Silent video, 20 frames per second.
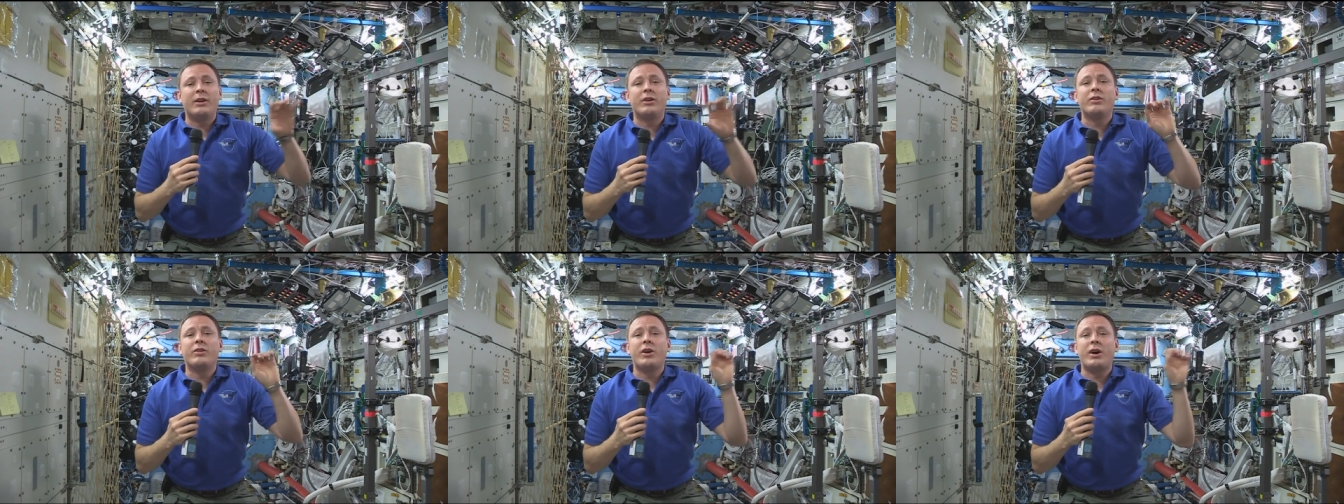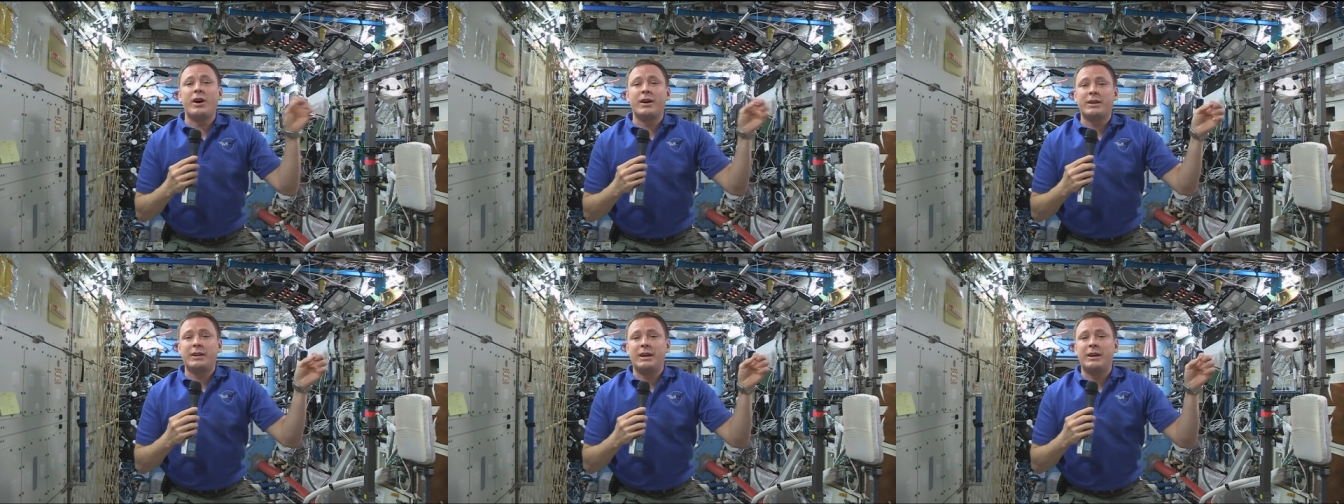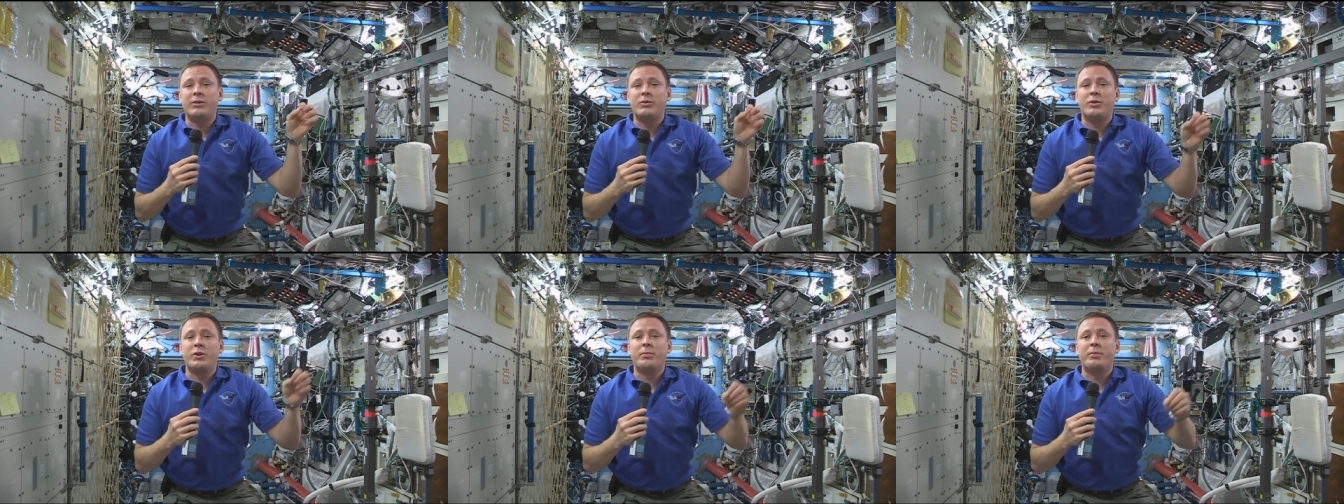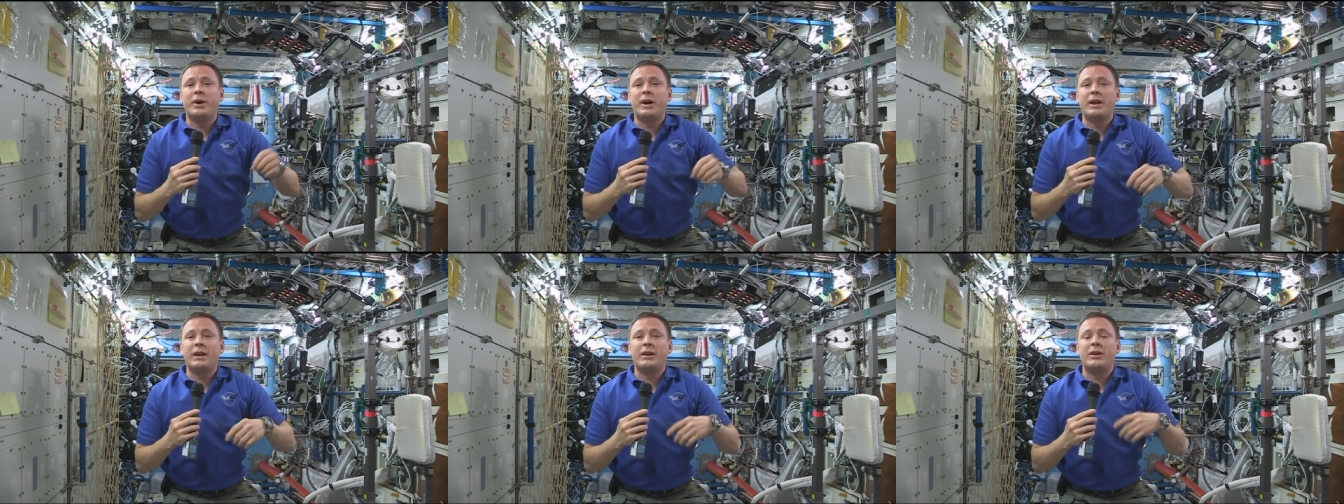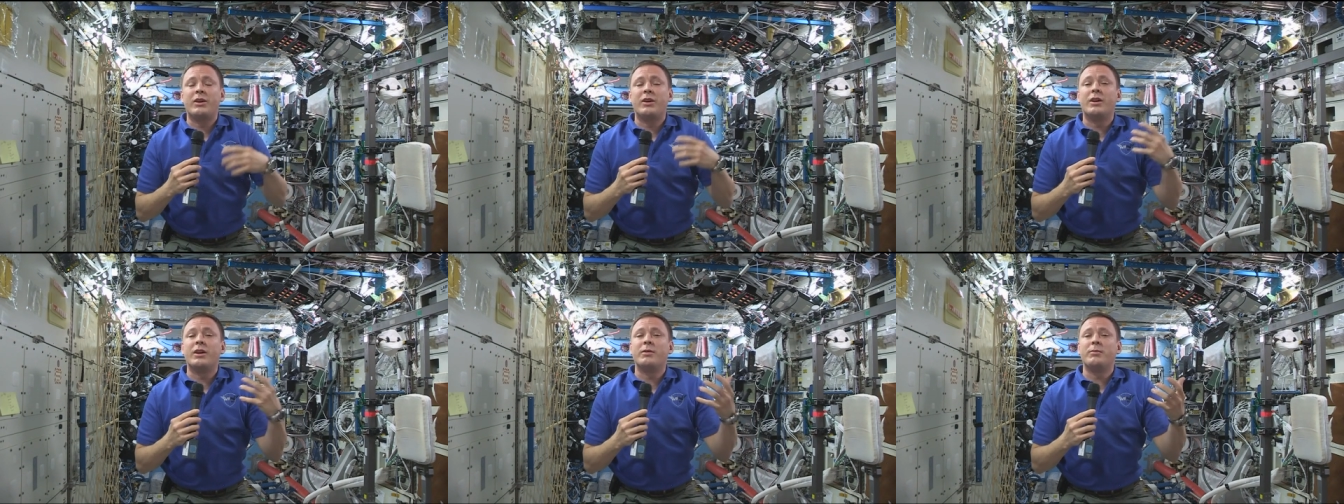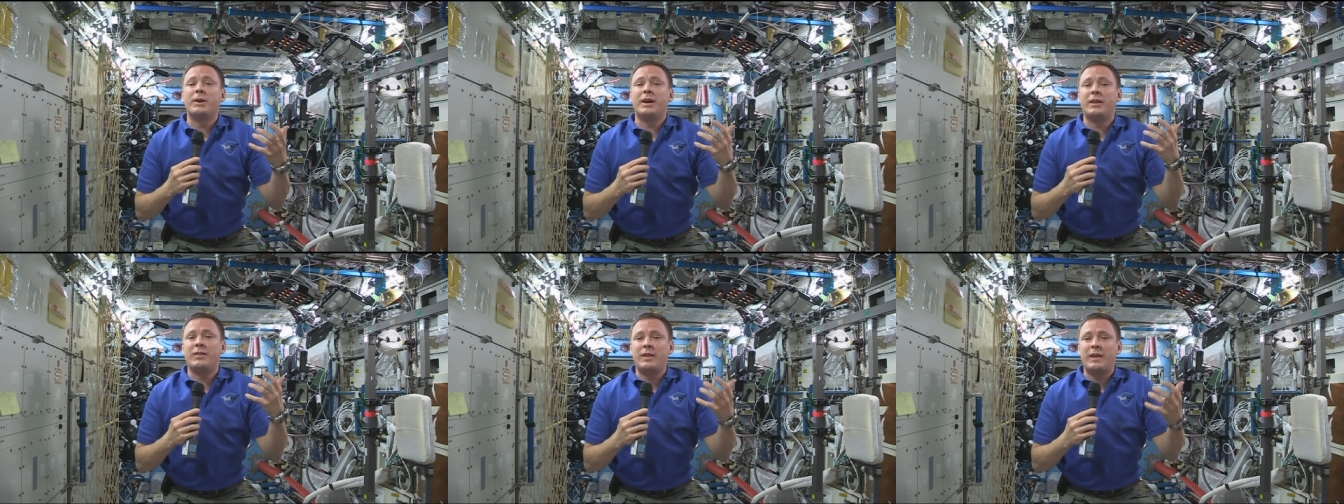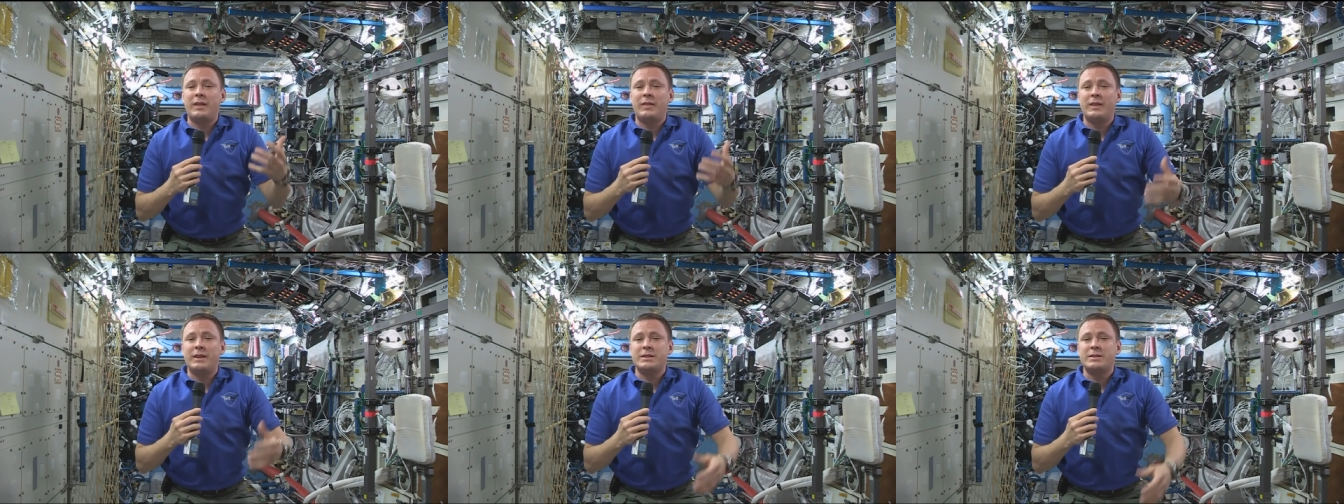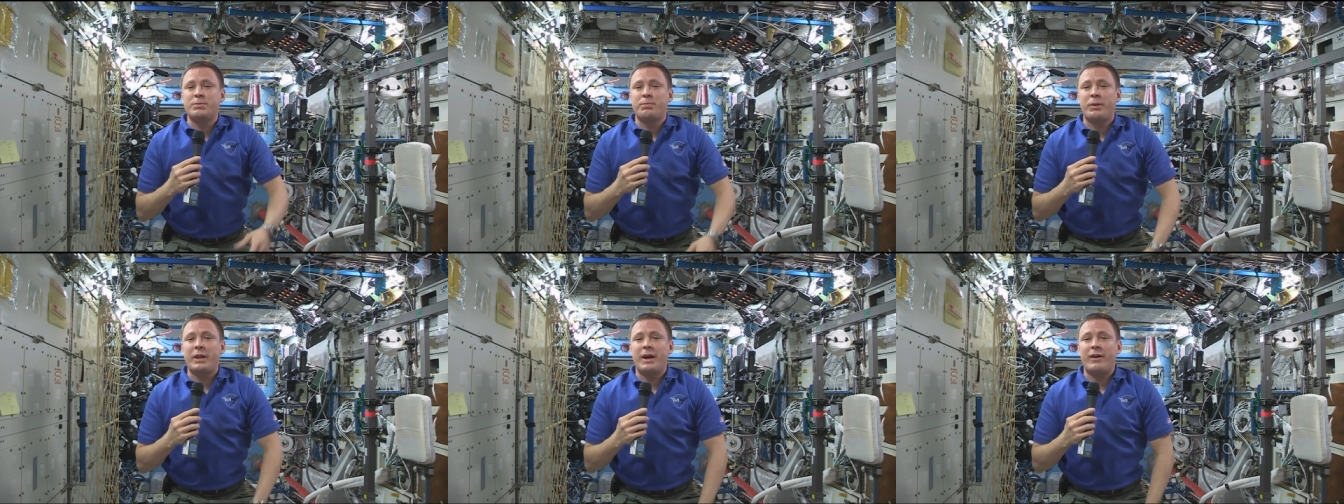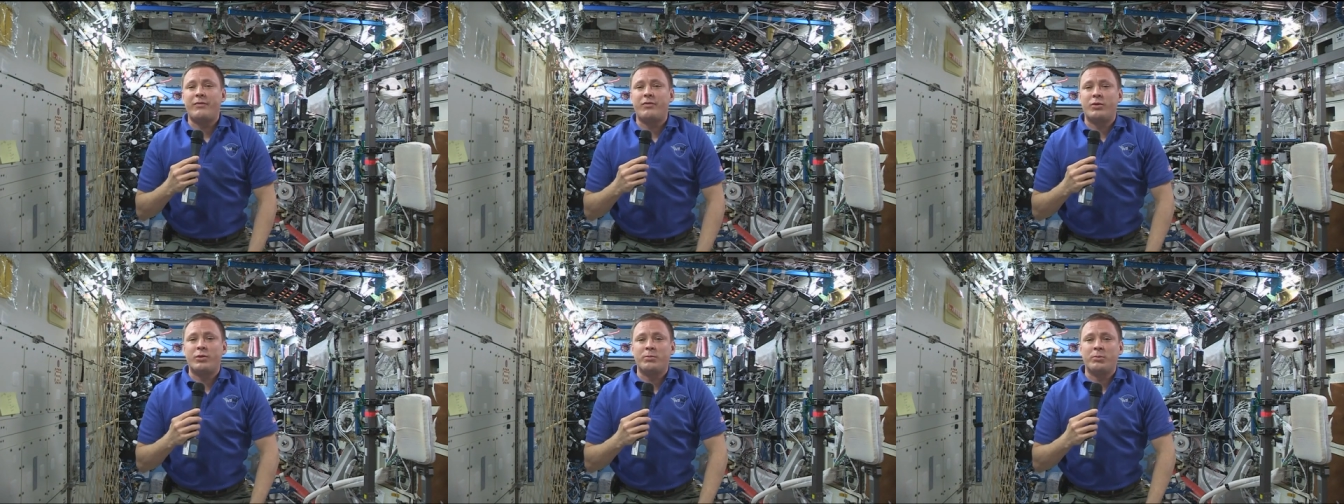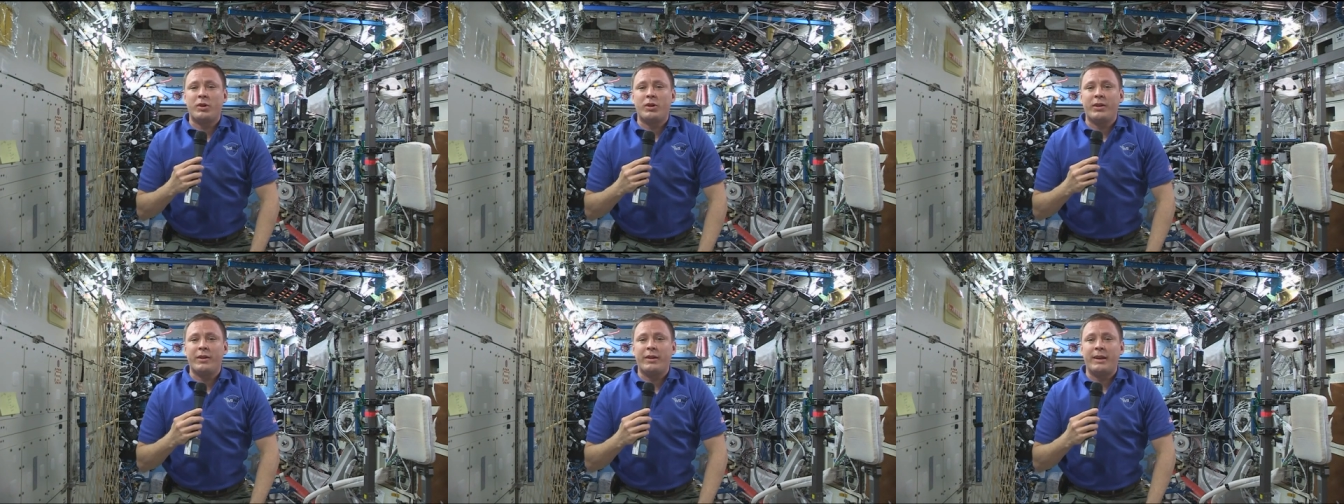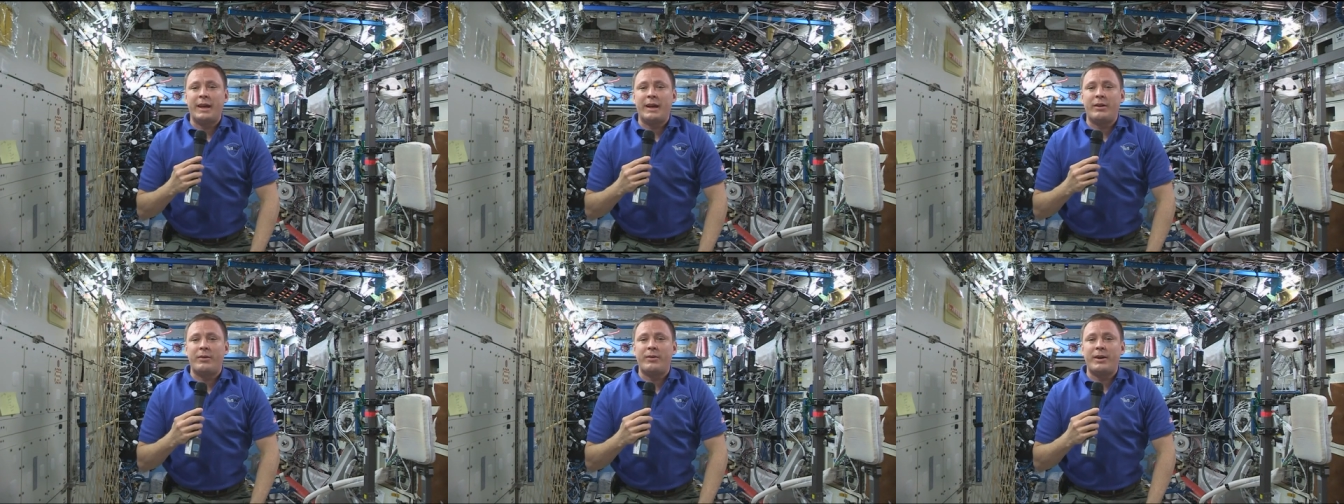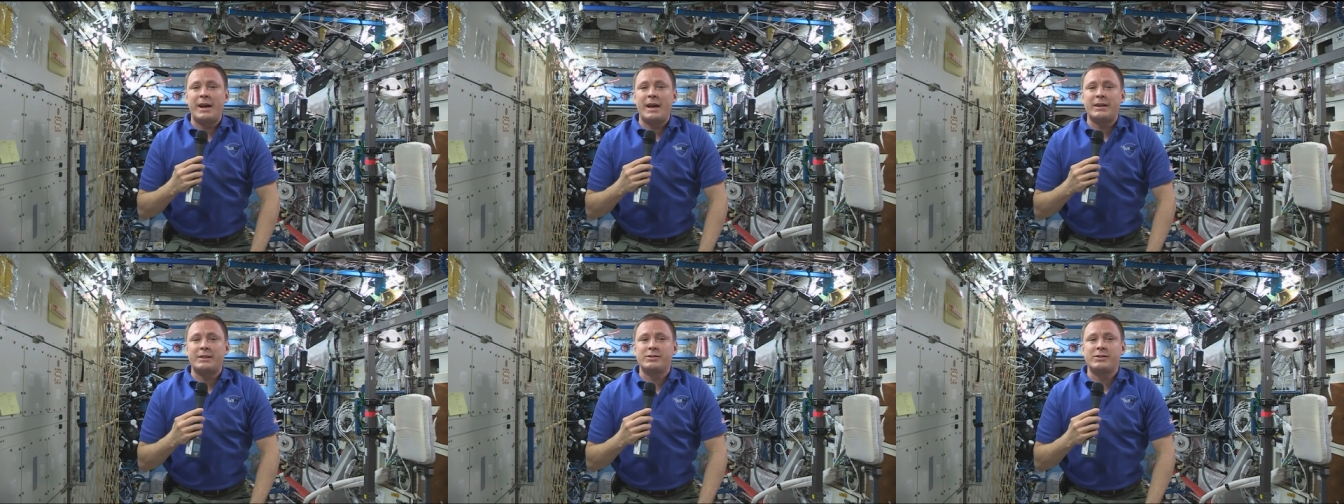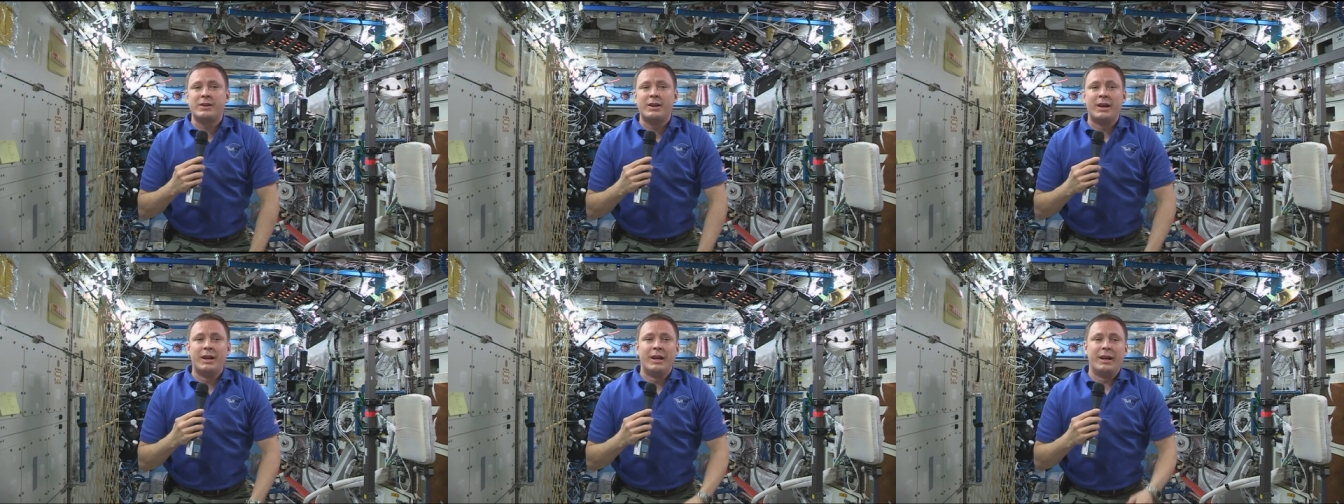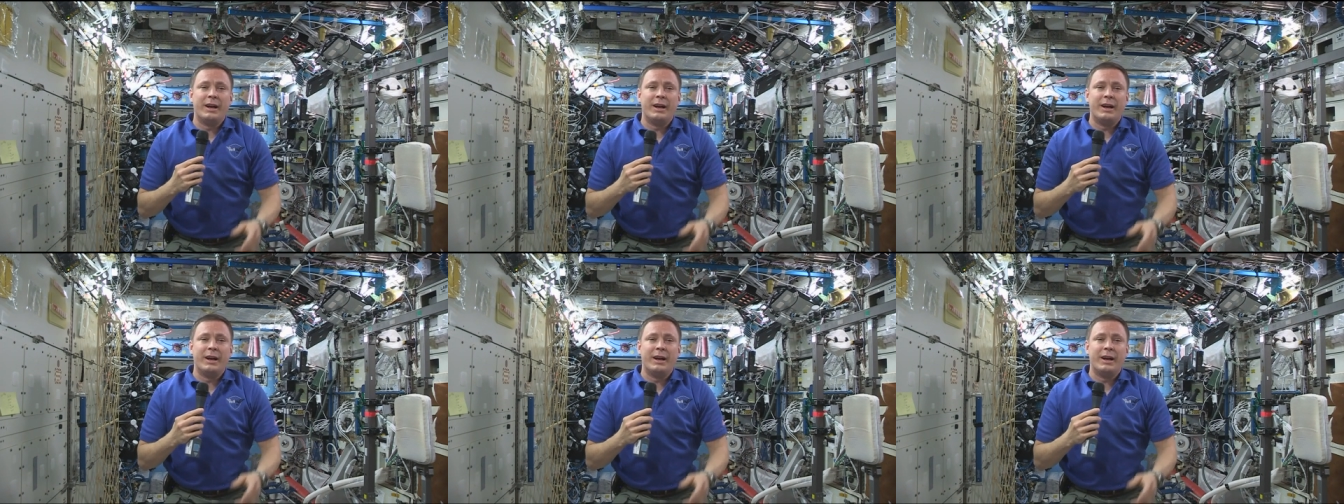airlock and robotic arm, and then this platform called NanoRacks.